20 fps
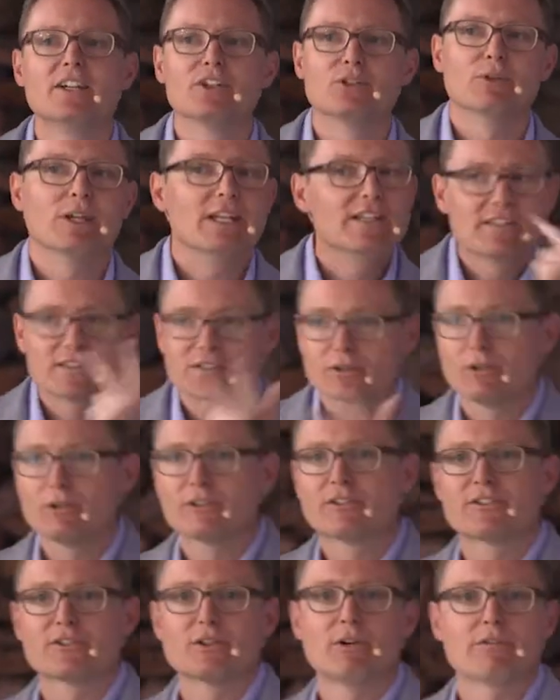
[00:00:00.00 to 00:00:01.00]
to install
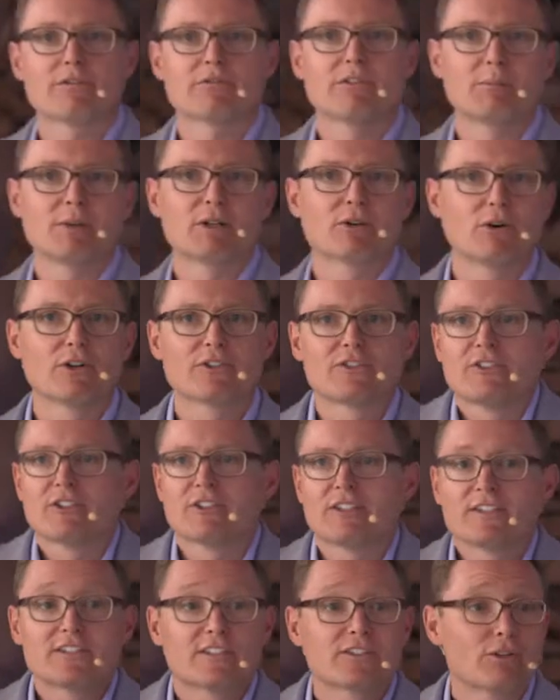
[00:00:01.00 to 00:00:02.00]
the software, because
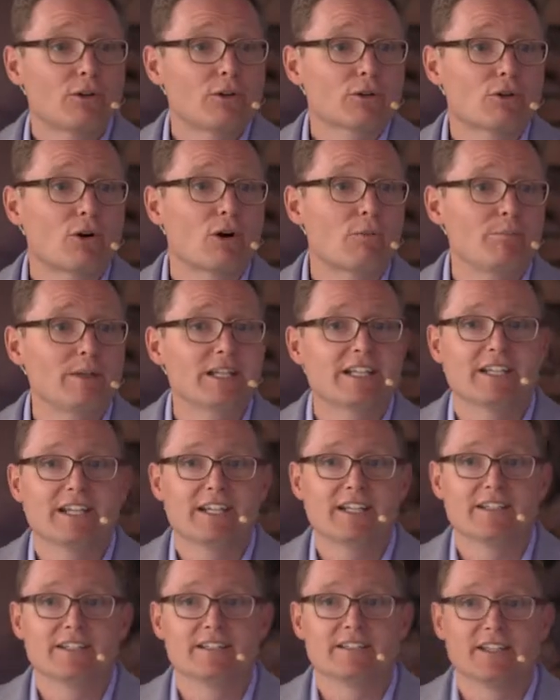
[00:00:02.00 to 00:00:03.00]
this is all
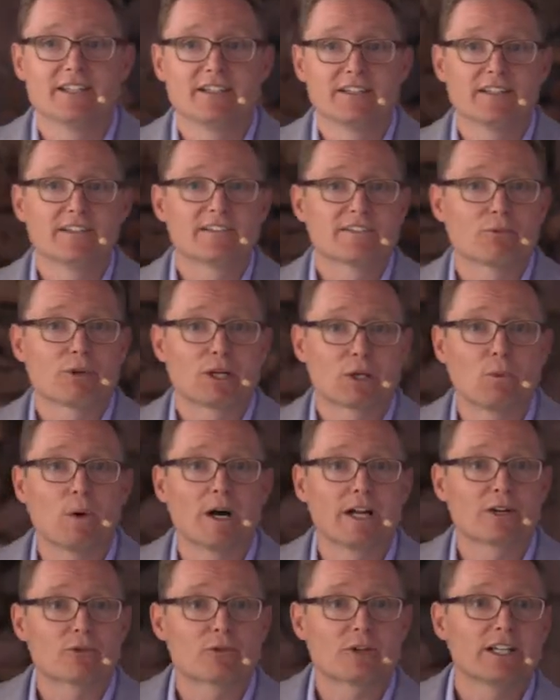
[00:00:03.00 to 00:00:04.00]
complicated and is
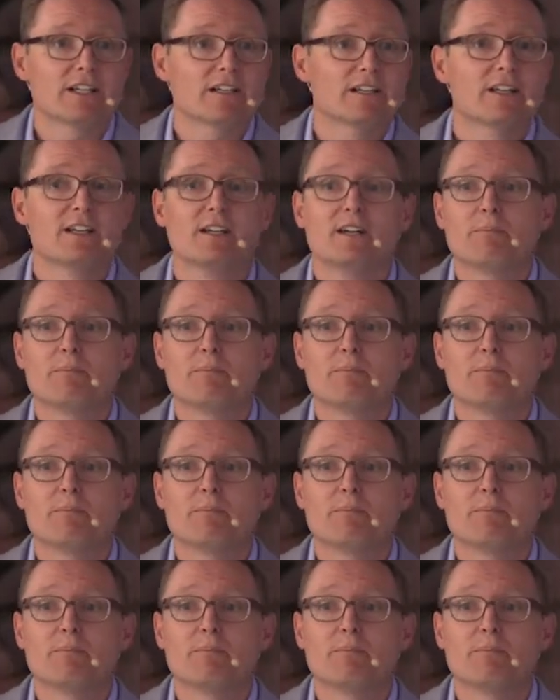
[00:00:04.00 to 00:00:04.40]
requiring